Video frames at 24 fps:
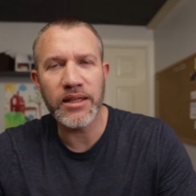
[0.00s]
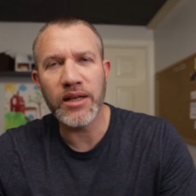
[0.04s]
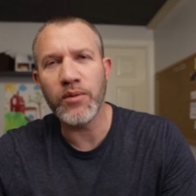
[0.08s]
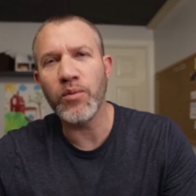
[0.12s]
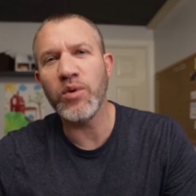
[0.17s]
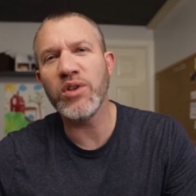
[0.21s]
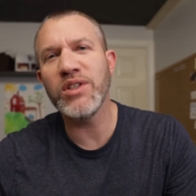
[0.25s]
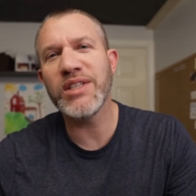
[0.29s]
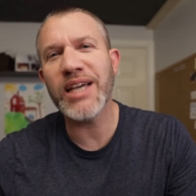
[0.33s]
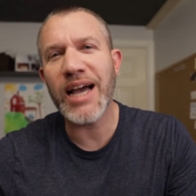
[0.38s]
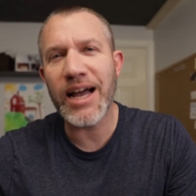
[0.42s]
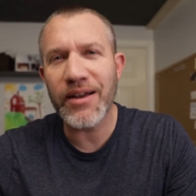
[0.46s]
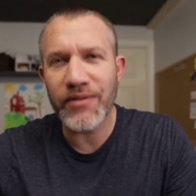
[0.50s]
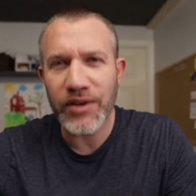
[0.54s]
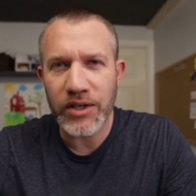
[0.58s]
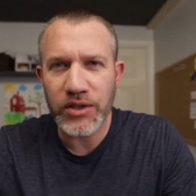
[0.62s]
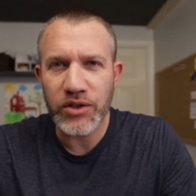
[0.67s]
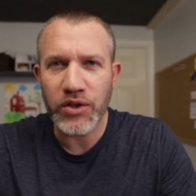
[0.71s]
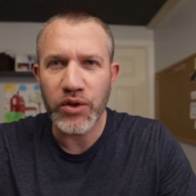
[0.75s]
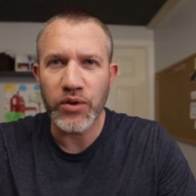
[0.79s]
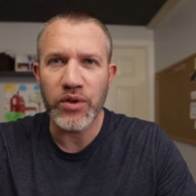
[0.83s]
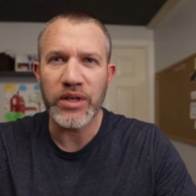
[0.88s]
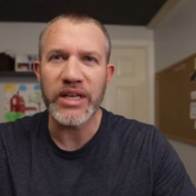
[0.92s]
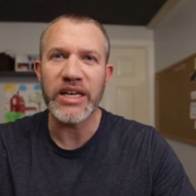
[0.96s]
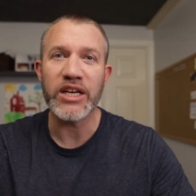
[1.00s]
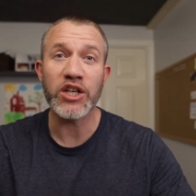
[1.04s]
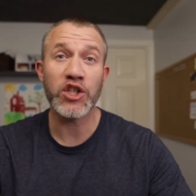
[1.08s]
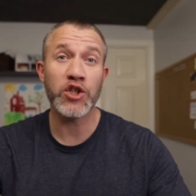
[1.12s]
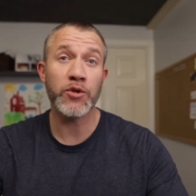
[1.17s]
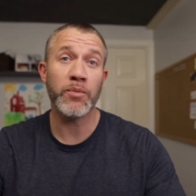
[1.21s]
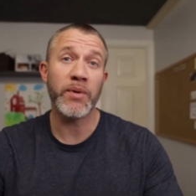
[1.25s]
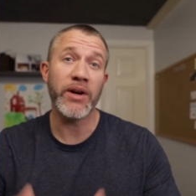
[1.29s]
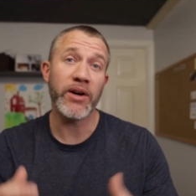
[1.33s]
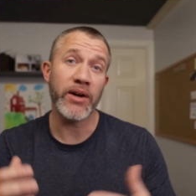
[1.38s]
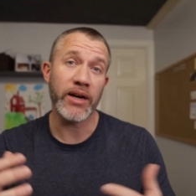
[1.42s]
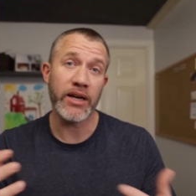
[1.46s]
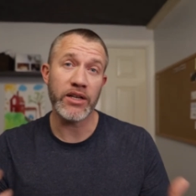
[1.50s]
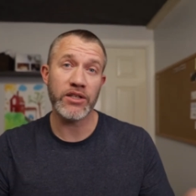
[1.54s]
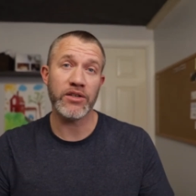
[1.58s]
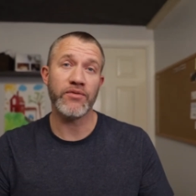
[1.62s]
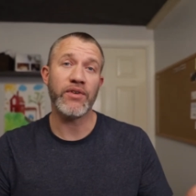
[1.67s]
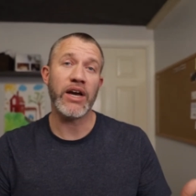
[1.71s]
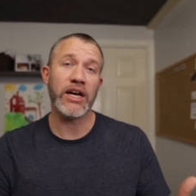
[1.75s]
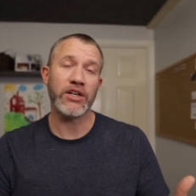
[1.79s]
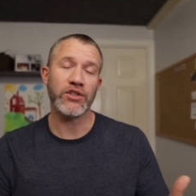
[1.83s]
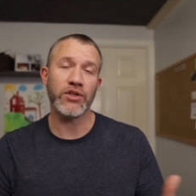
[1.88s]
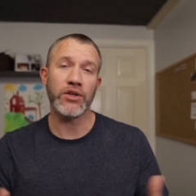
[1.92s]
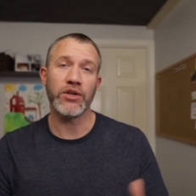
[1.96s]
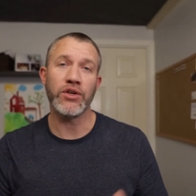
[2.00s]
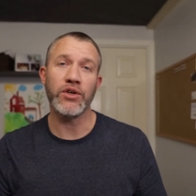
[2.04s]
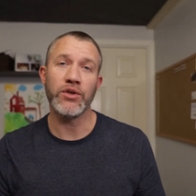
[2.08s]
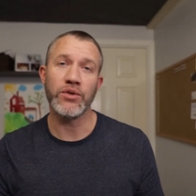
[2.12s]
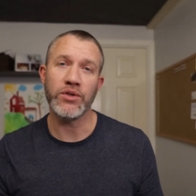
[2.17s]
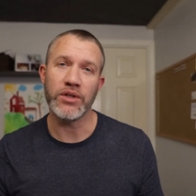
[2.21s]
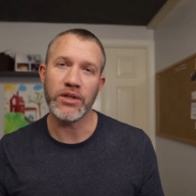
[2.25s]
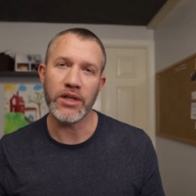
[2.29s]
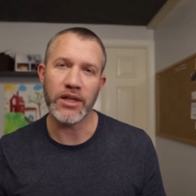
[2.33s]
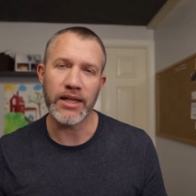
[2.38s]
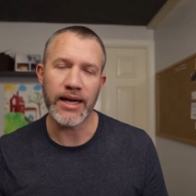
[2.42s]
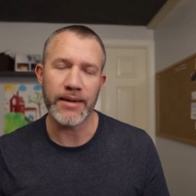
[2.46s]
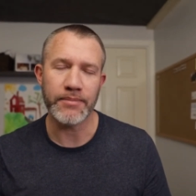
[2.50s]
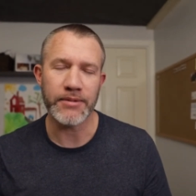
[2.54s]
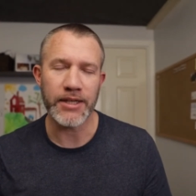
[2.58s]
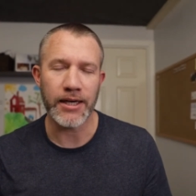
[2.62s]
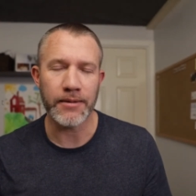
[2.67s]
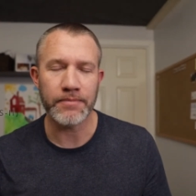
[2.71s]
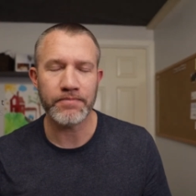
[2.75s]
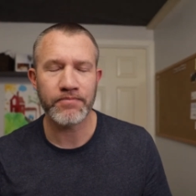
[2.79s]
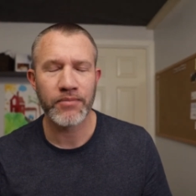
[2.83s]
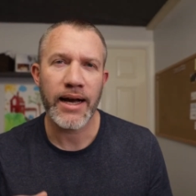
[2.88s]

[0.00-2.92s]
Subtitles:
then we'll dive into the experience of actually using the laptop.